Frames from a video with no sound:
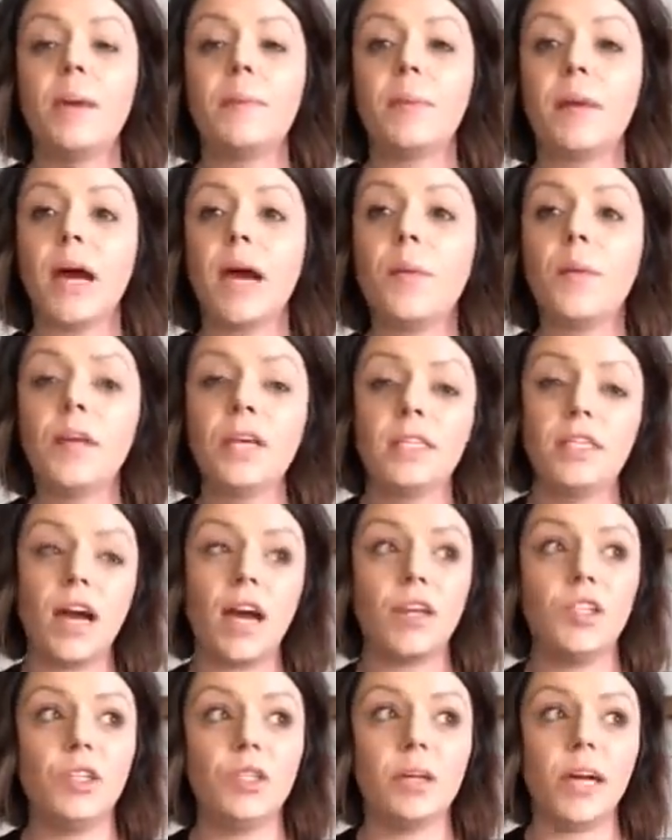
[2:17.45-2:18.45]
but I want to
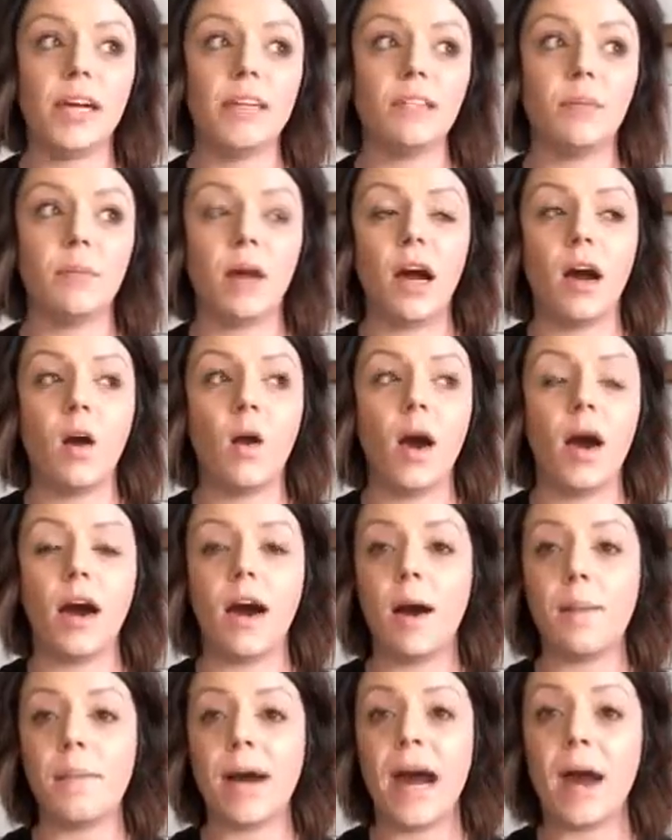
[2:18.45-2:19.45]
talk to you guys about
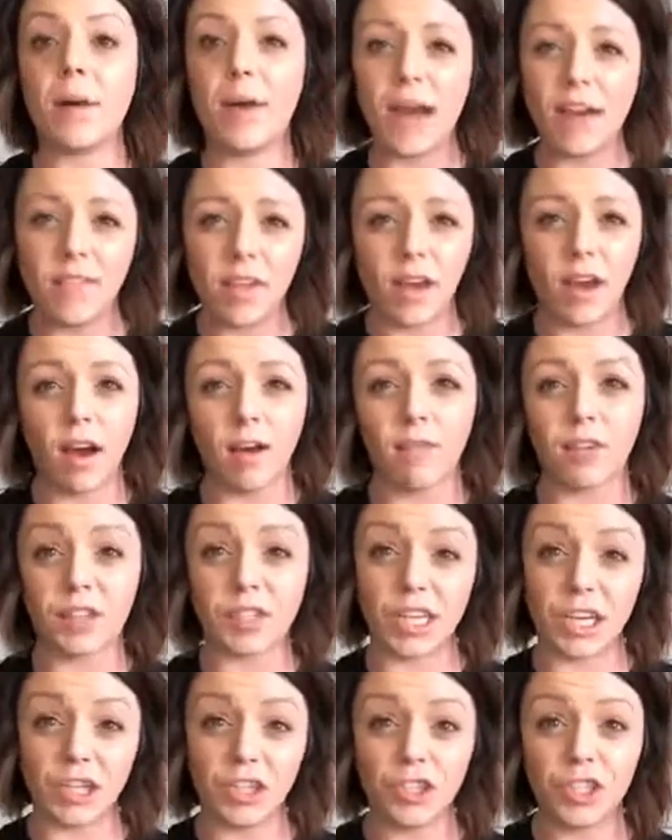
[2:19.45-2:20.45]
how to have that
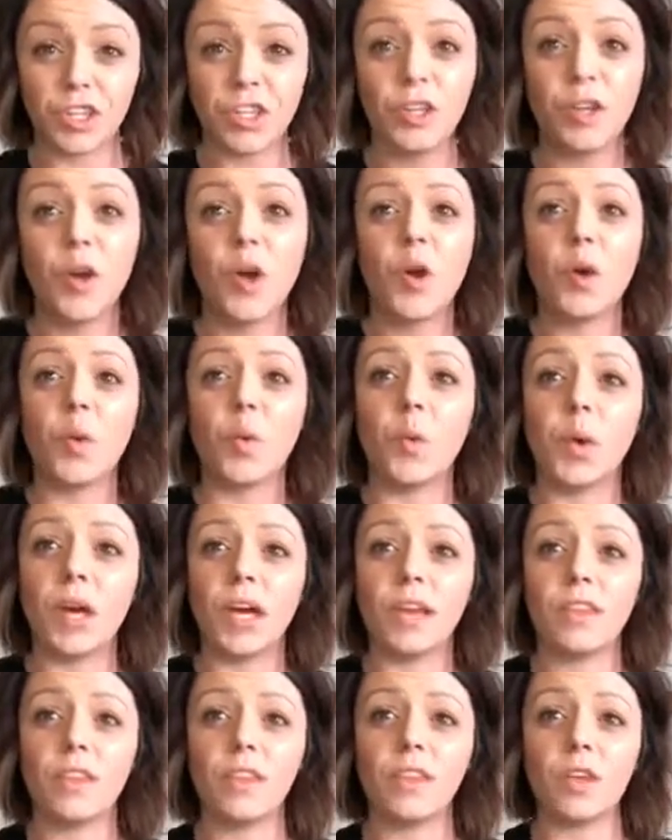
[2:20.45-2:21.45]
conversation
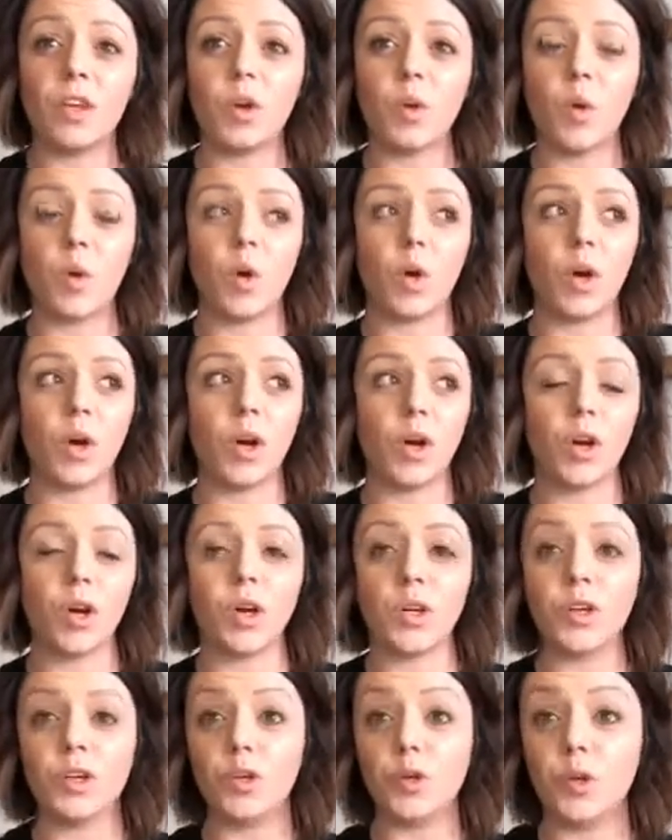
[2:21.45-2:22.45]
with
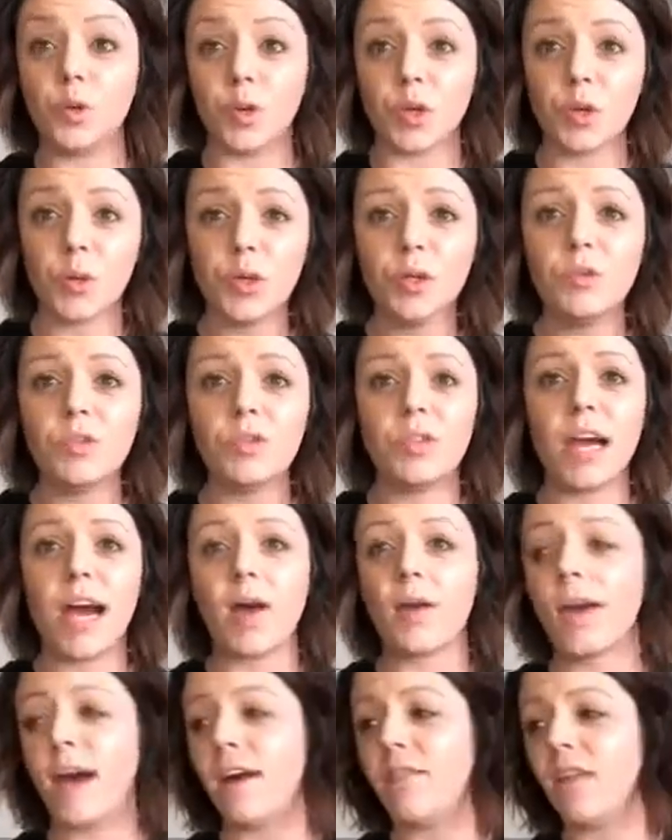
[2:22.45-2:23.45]
your new recruits,
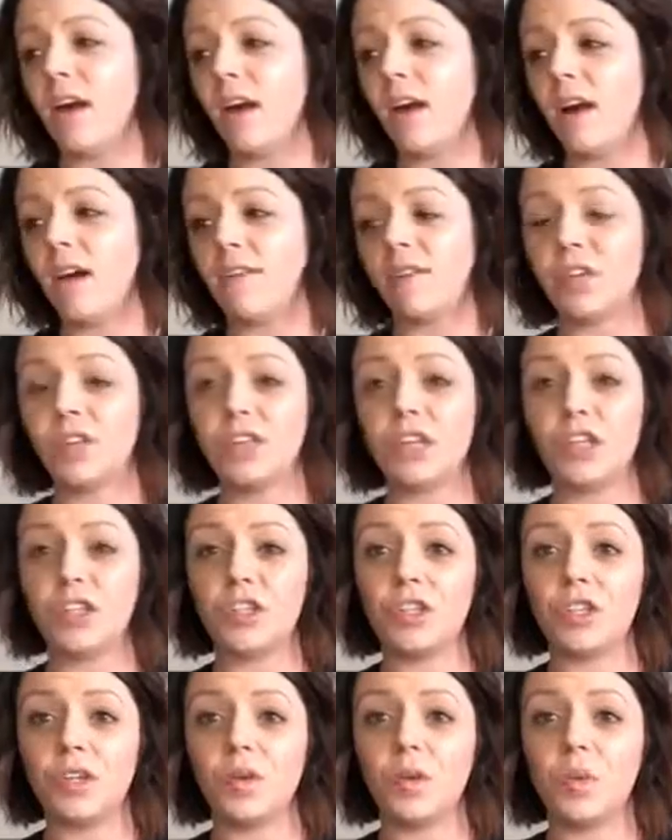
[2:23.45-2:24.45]
how to have that
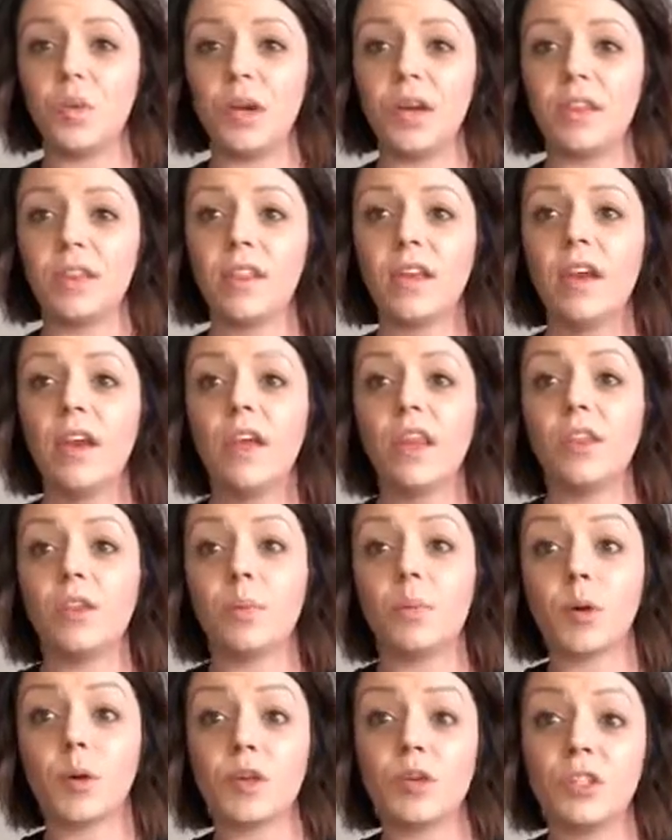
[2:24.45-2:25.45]
conversation with the
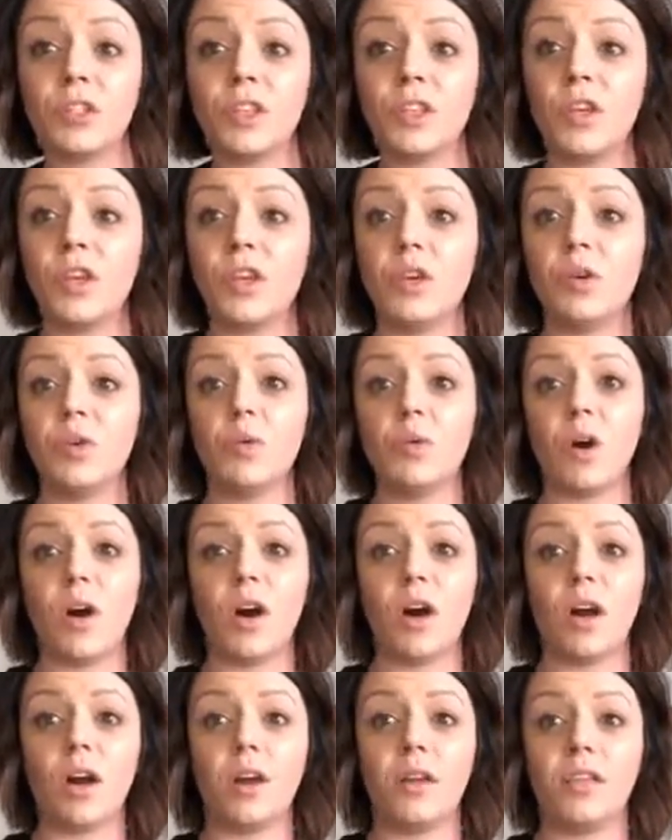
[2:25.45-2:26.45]
person that you
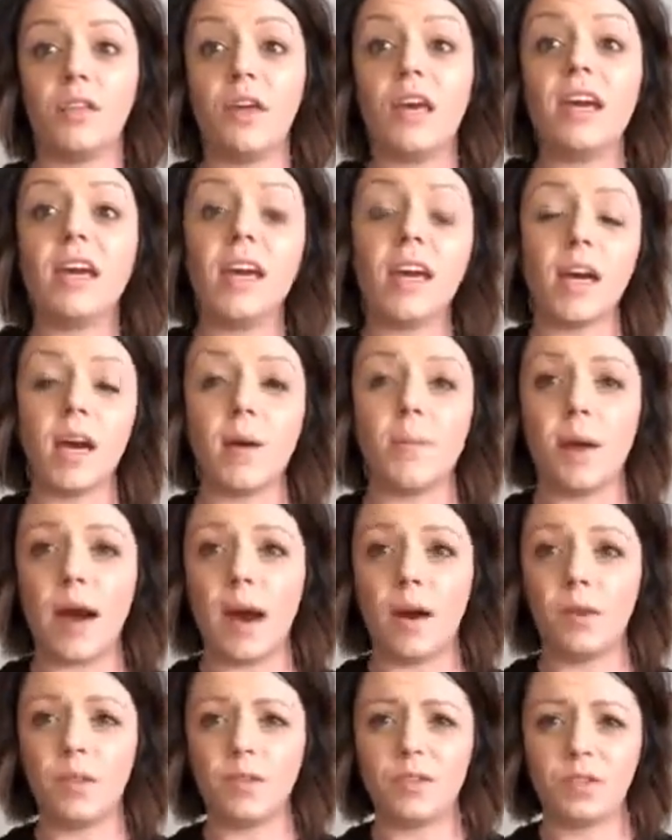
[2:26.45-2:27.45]
are thinking
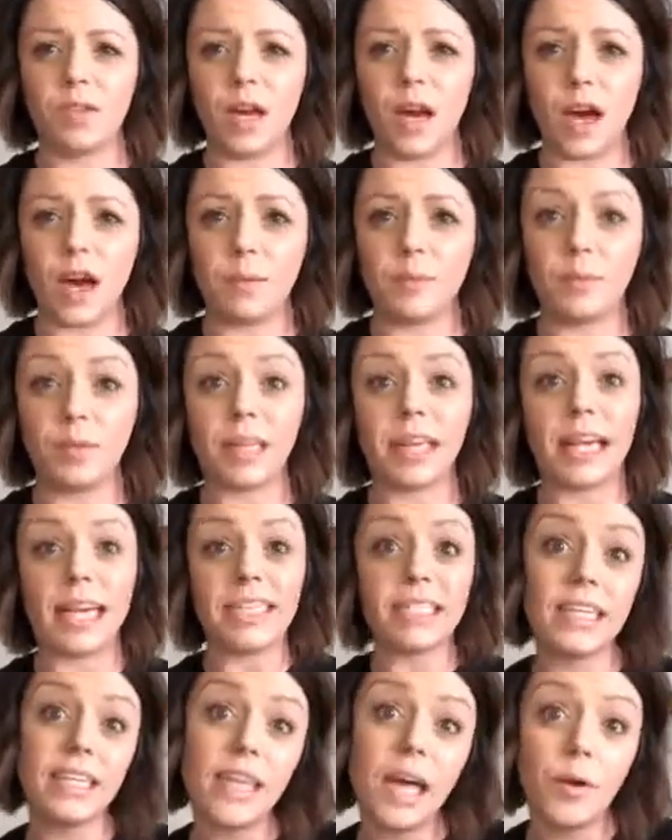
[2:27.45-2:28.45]
about
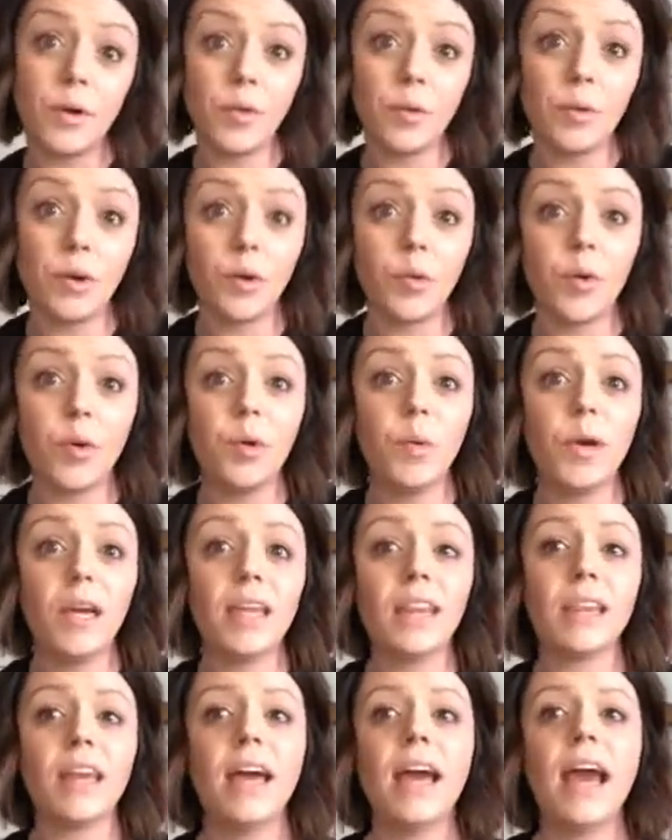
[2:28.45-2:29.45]
placing that new recruit
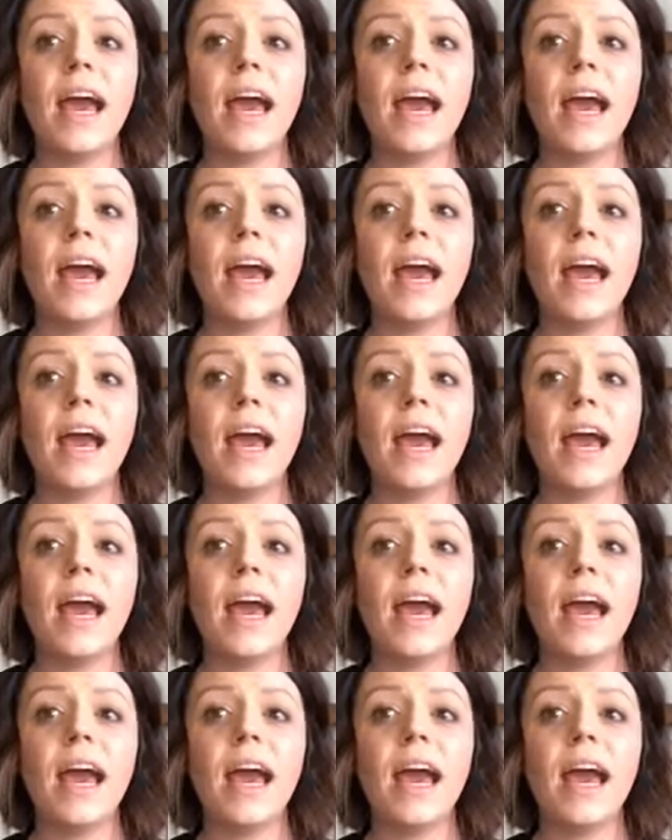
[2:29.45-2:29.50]
with,